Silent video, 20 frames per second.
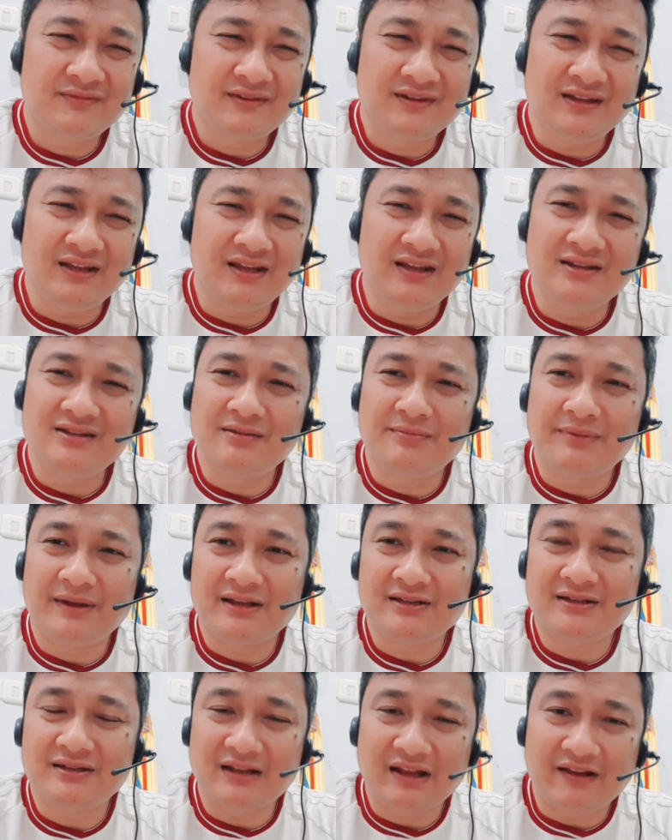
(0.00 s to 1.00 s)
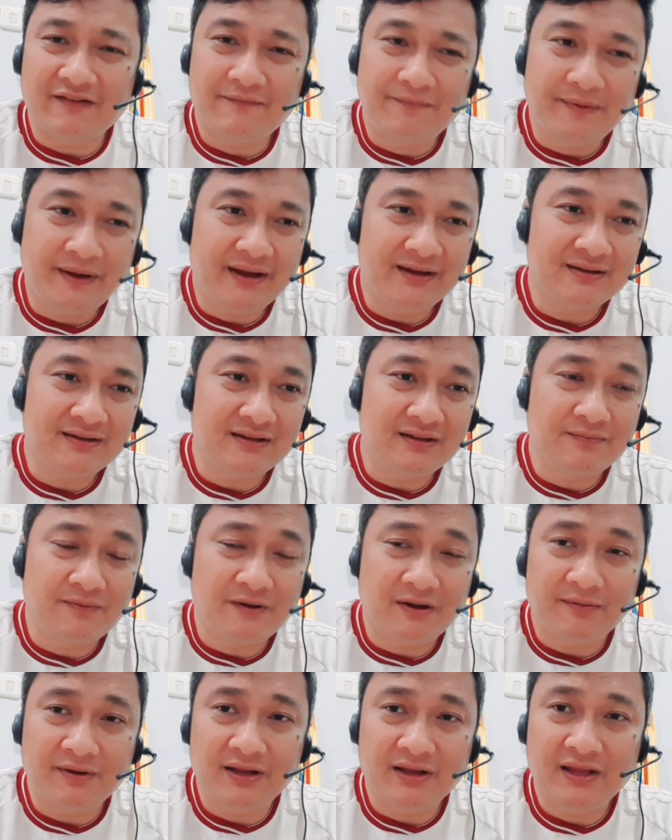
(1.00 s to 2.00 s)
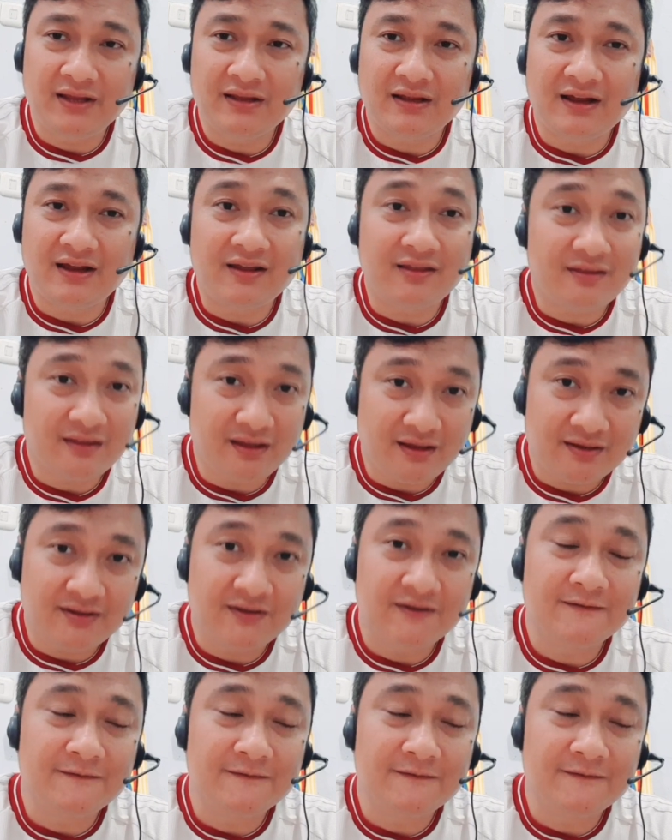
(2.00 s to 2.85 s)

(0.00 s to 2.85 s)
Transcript: he's the best left back in the Premier League, I think.